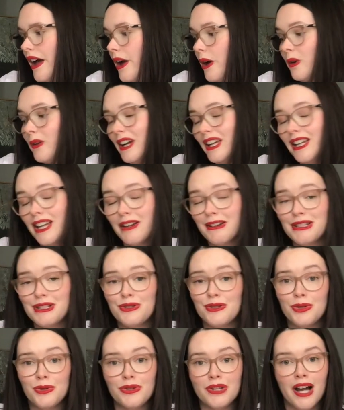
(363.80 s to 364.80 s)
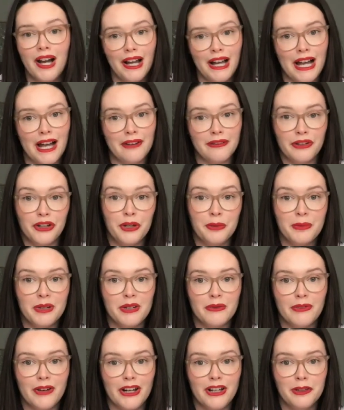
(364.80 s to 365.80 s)
Right now I do not have a
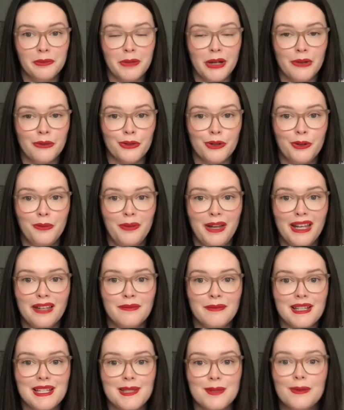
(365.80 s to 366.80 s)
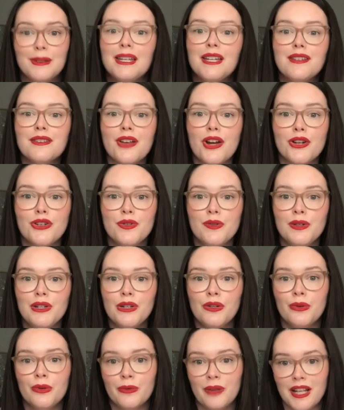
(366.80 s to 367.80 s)
humidifier in my room and my sweeties are doing
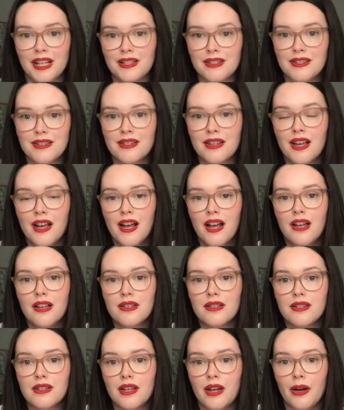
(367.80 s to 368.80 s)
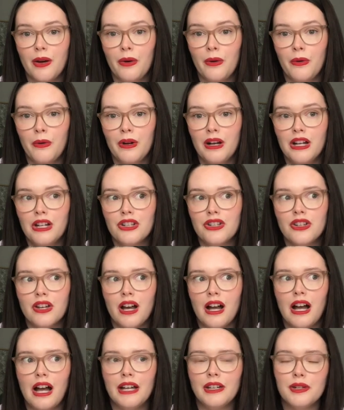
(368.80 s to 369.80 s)
great. So
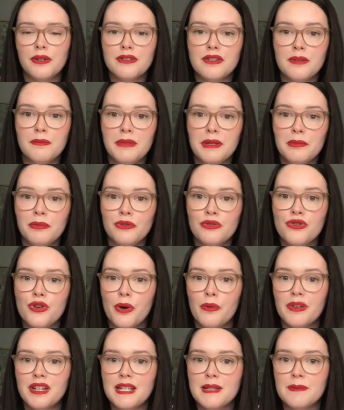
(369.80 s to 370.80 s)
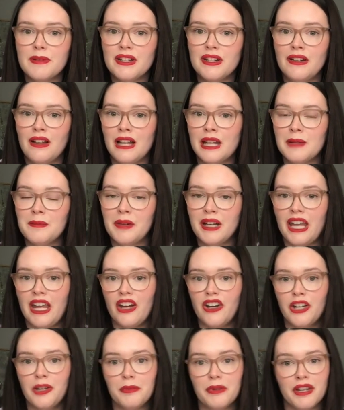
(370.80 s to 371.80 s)
I know some people don't want to spend a lot of money on
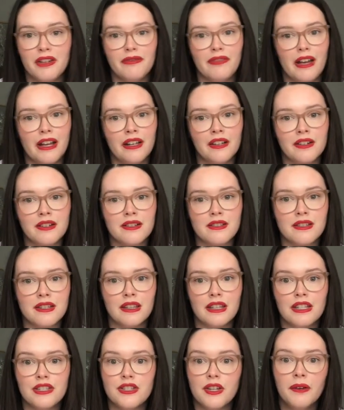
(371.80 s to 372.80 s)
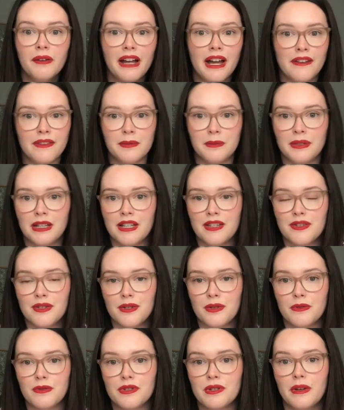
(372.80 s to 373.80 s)
humidifiers and they don't have the money to,
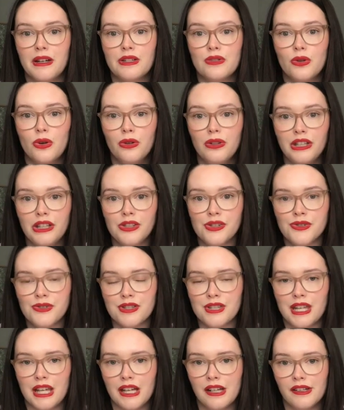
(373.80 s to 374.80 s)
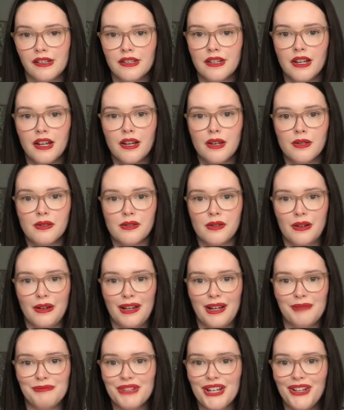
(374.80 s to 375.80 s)
so I totally understand. So
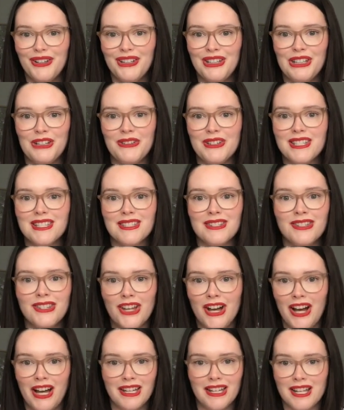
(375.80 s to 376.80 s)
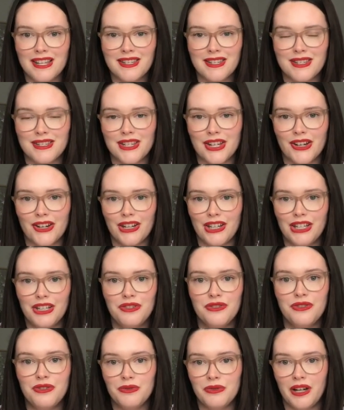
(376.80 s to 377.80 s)
I'm telling you, it's not necessary. You
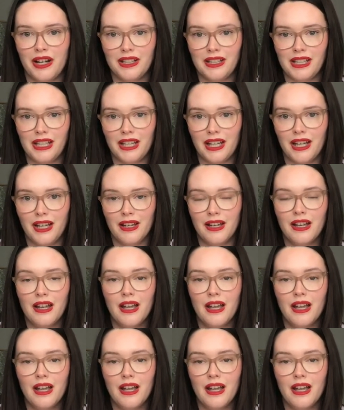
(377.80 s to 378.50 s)
do not need it.